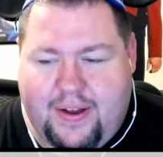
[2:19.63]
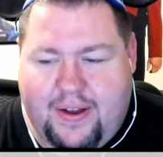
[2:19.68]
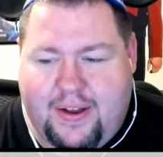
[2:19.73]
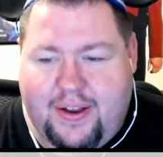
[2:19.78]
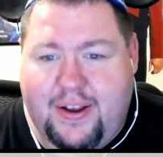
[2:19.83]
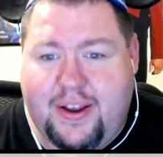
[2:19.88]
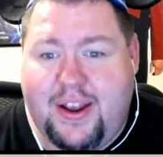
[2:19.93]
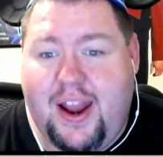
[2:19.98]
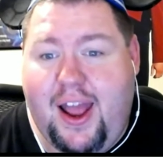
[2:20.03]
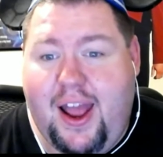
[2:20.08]

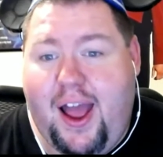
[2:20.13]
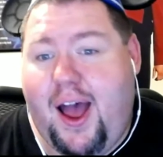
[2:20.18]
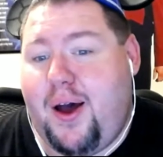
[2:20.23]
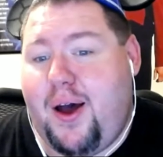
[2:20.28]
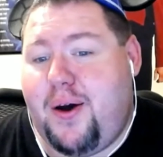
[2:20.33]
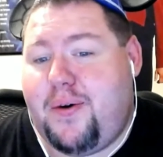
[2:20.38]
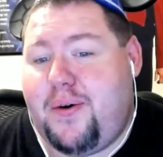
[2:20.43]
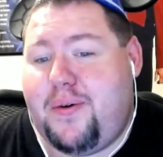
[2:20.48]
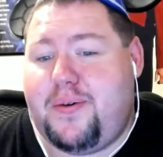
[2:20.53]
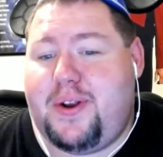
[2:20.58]

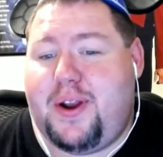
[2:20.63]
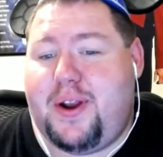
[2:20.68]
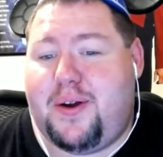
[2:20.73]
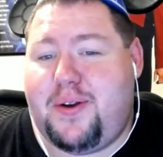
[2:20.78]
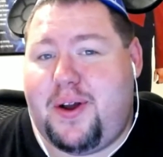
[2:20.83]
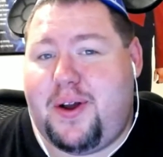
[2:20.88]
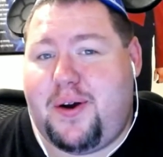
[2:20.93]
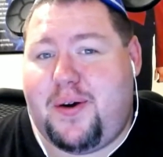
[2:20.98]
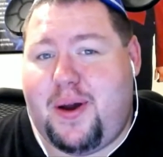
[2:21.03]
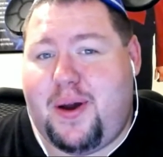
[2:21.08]
No,
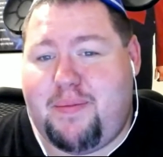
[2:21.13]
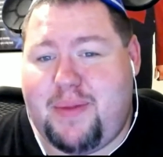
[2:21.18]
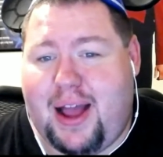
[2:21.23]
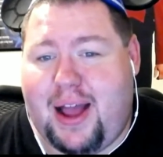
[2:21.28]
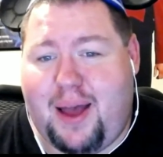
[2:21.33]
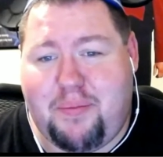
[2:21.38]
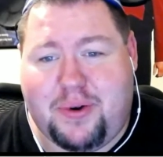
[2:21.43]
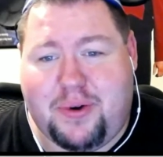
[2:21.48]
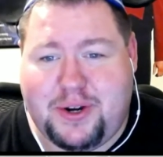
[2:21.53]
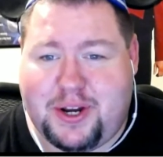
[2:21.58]
I'm
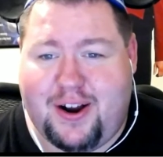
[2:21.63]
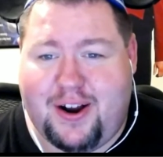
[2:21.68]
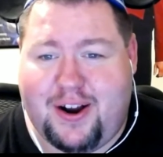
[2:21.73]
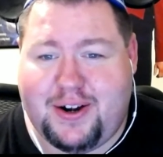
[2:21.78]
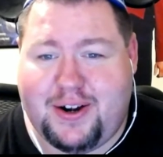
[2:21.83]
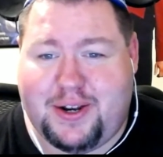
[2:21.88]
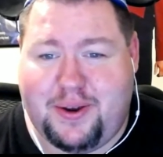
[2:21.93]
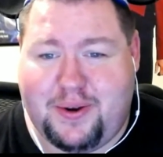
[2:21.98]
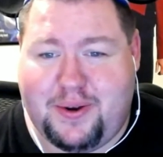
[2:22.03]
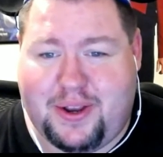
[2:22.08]
not pushing
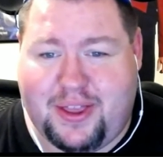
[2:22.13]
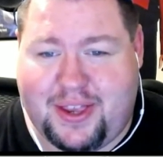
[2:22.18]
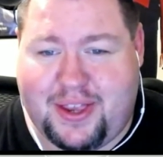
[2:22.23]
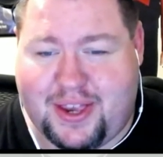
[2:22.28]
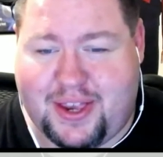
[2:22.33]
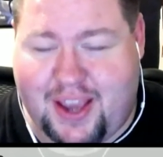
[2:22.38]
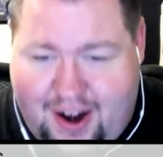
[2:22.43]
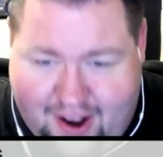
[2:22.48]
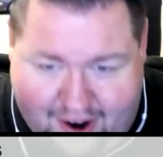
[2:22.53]
R2 to the side.